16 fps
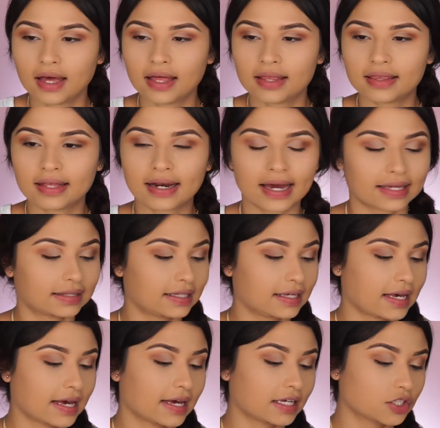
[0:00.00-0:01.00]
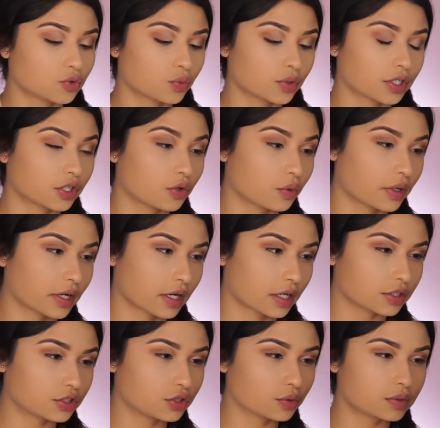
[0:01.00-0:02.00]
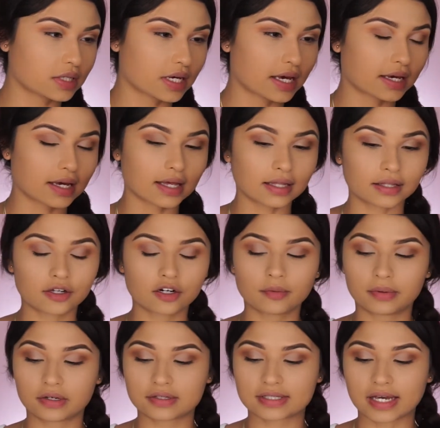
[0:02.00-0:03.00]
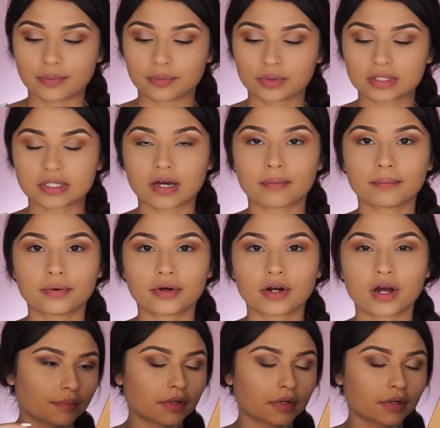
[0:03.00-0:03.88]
And then at the ends, we're going to take a little bit of Cypress Umber.